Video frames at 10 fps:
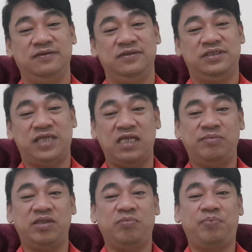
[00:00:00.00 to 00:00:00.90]

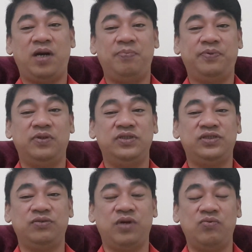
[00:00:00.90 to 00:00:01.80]
Statement of
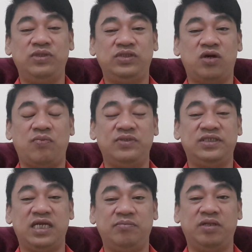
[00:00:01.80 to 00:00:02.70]
purpose, when we talk about
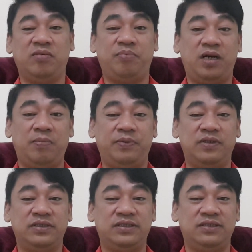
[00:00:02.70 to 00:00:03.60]
statement of
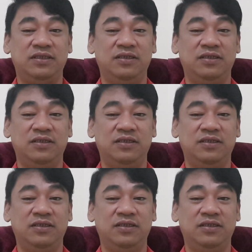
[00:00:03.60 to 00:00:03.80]
purpose,